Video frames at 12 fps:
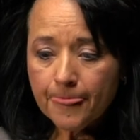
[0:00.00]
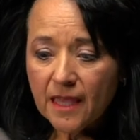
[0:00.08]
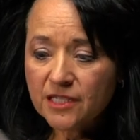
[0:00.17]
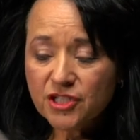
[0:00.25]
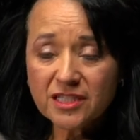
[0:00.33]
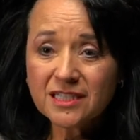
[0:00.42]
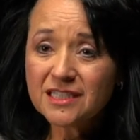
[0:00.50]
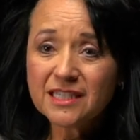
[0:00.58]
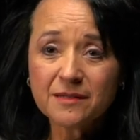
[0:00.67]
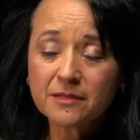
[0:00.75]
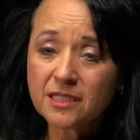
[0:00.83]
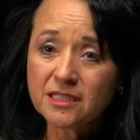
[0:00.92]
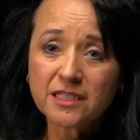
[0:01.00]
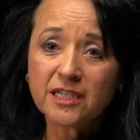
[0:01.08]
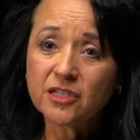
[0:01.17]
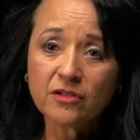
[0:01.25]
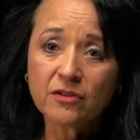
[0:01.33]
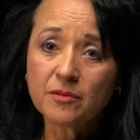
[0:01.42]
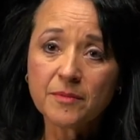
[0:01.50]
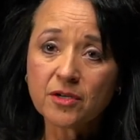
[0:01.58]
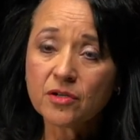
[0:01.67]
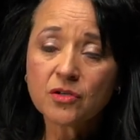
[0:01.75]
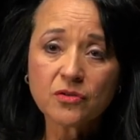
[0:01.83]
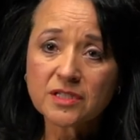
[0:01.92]
it just continue, continue the
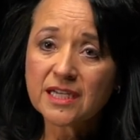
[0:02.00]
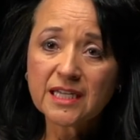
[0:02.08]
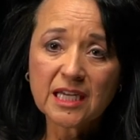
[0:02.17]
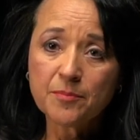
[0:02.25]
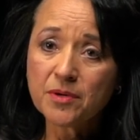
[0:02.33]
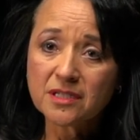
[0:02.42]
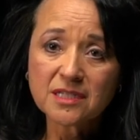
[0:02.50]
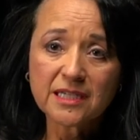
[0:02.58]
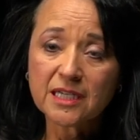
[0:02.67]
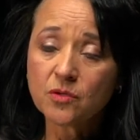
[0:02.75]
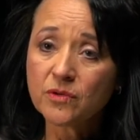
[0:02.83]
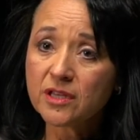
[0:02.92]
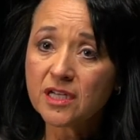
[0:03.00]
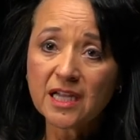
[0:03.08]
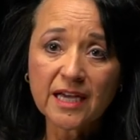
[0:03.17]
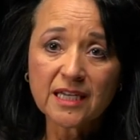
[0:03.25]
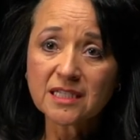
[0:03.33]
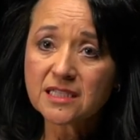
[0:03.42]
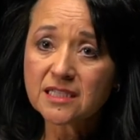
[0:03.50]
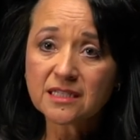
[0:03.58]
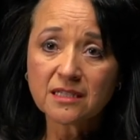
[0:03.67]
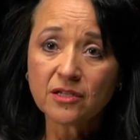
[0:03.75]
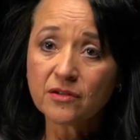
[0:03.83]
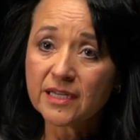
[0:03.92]
miracles I keep on seeing with clients,
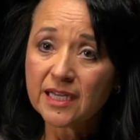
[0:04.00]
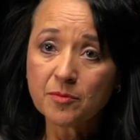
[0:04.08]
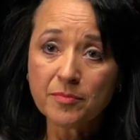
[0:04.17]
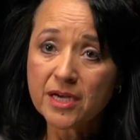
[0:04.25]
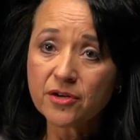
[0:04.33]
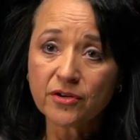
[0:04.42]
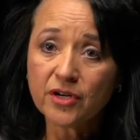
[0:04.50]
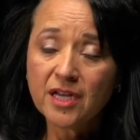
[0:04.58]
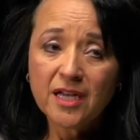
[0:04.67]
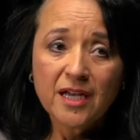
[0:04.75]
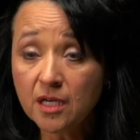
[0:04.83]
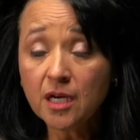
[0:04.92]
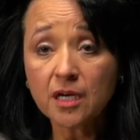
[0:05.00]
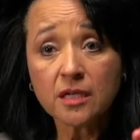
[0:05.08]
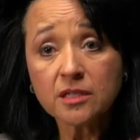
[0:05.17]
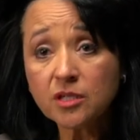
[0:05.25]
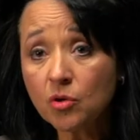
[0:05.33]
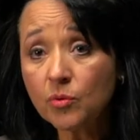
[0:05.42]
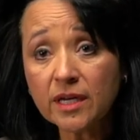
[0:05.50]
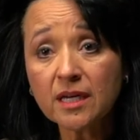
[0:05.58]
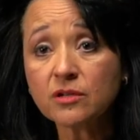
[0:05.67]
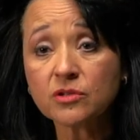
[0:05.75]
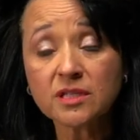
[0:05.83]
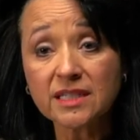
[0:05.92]
you know, getting better. And until we
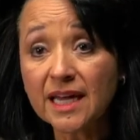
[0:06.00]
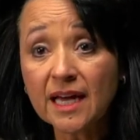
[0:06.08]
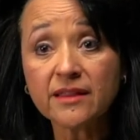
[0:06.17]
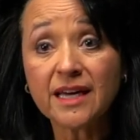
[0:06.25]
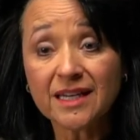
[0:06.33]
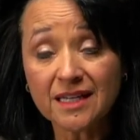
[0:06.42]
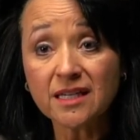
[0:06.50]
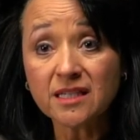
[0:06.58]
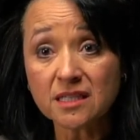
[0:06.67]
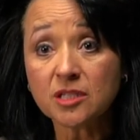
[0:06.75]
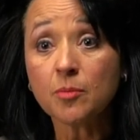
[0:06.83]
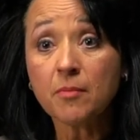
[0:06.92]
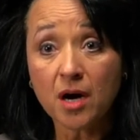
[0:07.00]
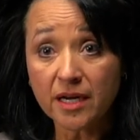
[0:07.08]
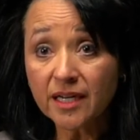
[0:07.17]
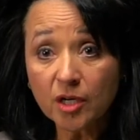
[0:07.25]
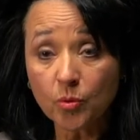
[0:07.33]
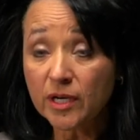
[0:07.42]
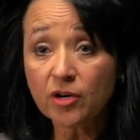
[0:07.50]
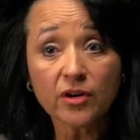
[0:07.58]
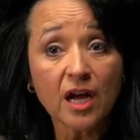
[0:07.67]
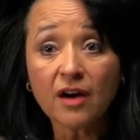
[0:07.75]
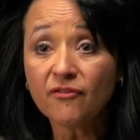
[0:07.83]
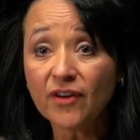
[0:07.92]
understand that it is demonic, we are
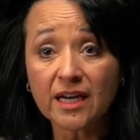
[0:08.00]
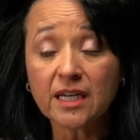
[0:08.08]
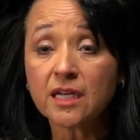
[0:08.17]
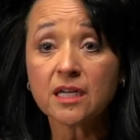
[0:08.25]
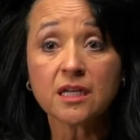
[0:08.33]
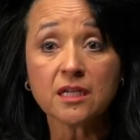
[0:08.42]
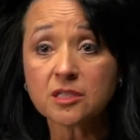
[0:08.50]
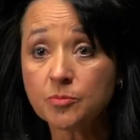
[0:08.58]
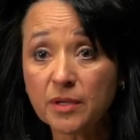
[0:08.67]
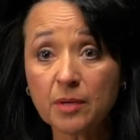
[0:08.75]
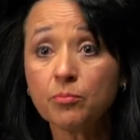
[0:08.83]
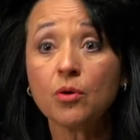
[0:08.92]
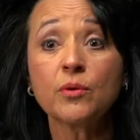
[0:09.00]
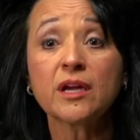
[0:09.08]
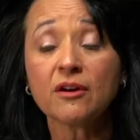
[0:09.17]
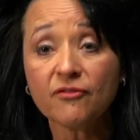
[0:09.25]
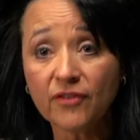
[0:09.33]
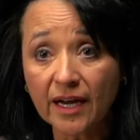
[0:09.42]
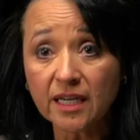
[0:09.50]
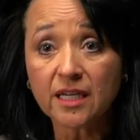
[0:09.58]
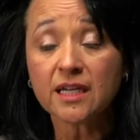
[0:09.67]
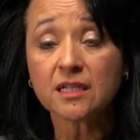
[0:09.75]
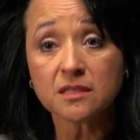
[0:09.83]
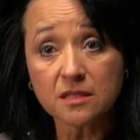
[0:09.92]
not fighting against people. We are fighting
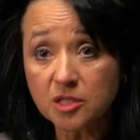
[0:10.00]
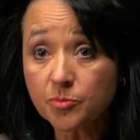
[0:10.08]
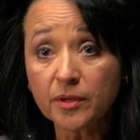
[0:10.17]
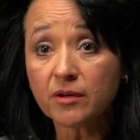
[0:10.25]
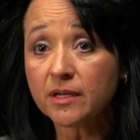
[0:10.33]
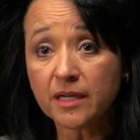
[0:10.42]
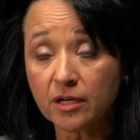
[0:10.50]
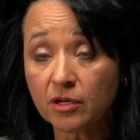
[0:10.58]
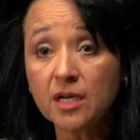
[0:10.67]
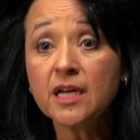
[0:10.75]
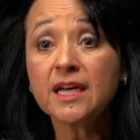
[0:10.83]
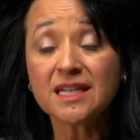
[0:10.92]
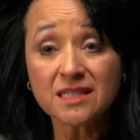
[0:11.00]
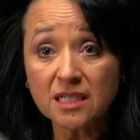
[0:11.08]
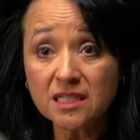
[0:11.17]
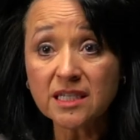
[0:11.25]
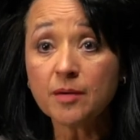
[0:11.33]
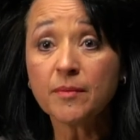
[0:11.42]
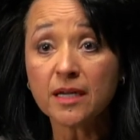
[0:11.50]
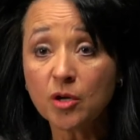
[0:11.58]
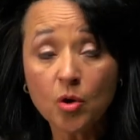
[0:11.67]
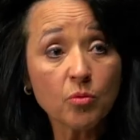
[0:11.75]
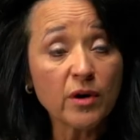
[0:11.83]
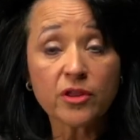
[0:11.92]
against a spirit here. It's a demon,
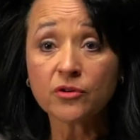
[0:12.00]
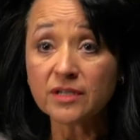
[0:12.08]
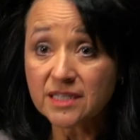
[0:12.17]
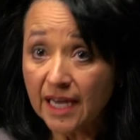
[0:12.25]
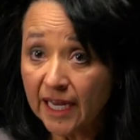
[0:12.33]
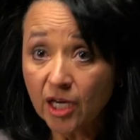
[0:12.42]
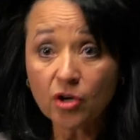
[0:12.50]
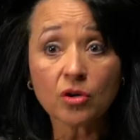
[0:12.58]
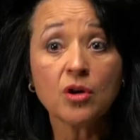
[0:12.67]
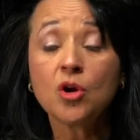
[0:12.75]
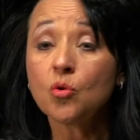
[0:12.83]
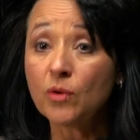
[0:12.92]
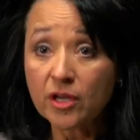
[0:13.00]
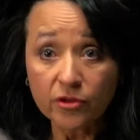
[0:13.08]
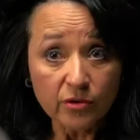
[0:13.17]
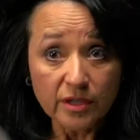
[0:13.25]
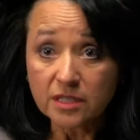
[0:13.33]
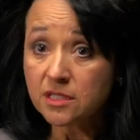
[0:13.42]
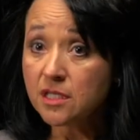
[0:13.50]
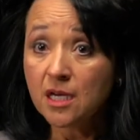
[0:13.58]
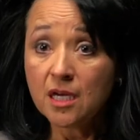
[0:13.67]
whether it's anger, whether it's